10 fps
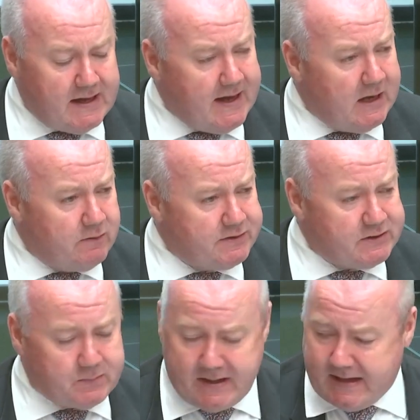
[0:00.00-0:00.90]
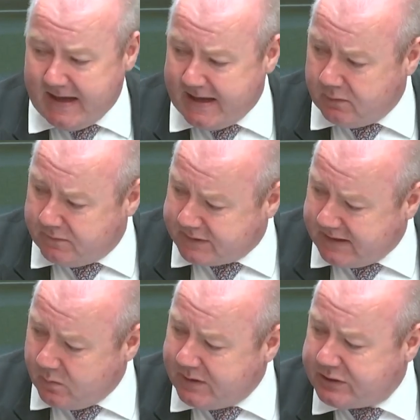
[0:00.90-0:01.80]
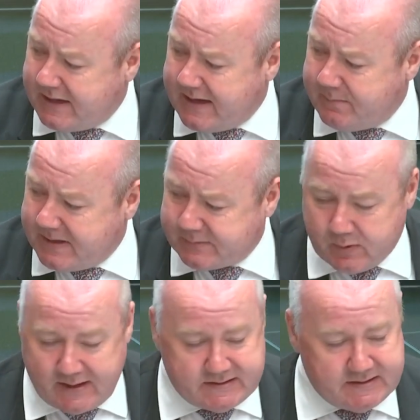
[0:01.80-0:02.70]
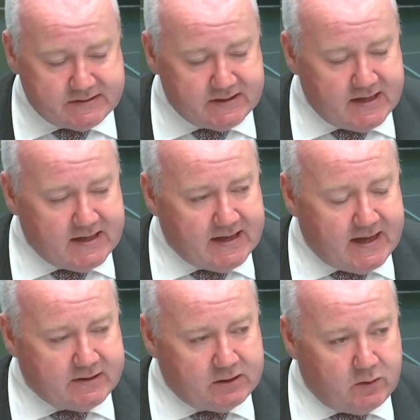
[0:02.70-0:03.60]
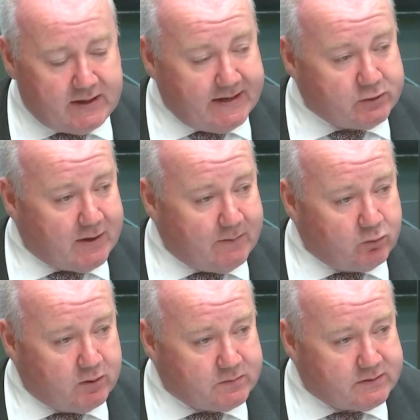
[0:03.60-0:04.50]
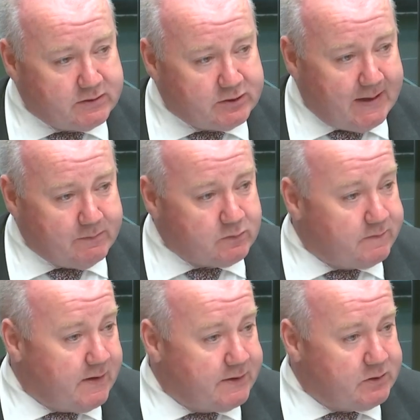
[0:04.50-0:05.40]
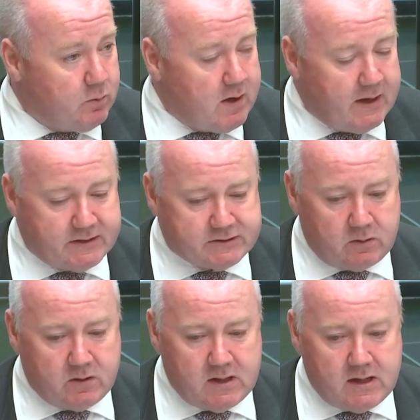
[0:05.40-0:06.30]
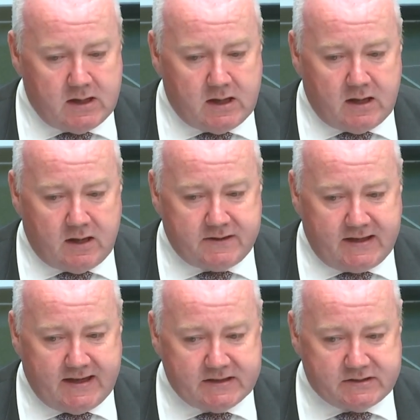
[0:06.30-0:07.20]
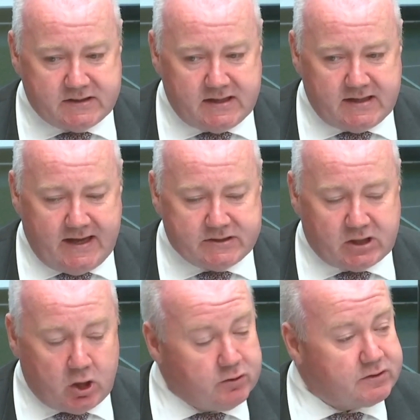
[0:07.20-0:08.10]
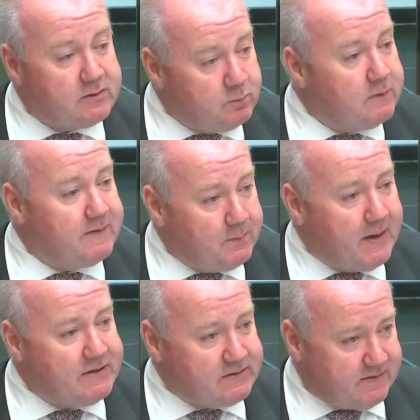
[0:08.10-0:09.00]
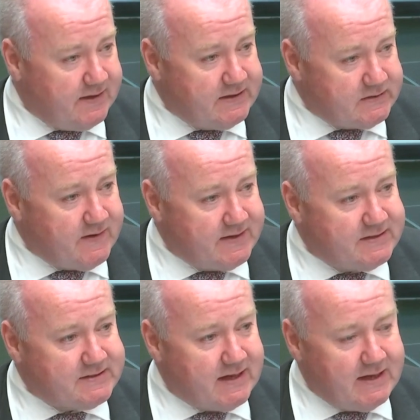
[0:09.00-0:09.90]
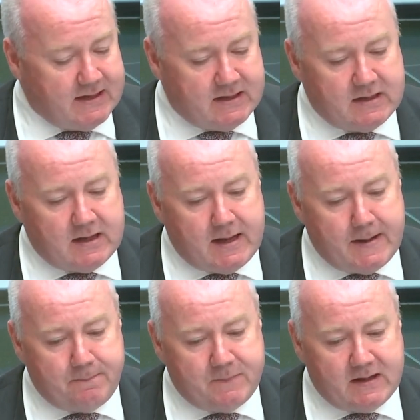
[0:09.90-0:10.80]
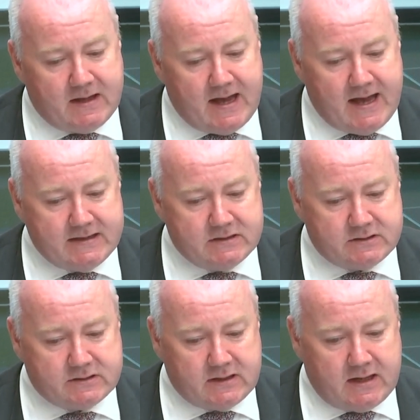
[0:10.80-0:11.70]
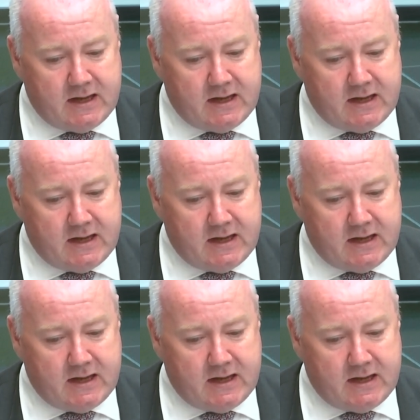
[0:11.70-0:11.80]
at LOSSB, and obviously we share best practice at the UK tram groups that James referred to earlier. So I think it's a constant moving piece, I think it's fair to say. And